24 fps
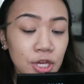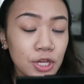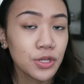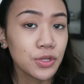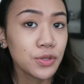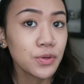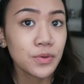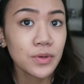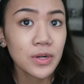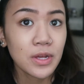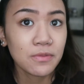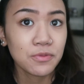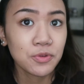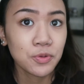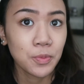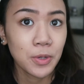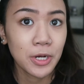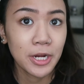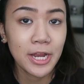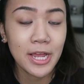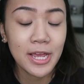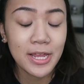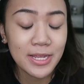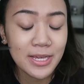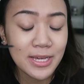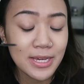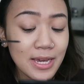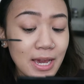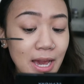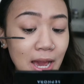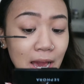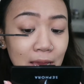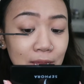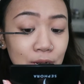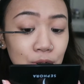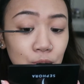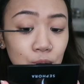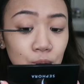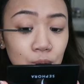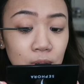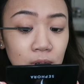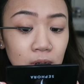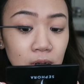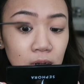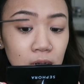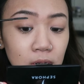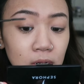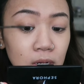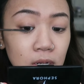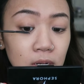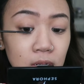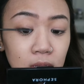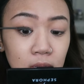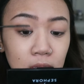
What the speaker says: You don't have to wear any. I don't wear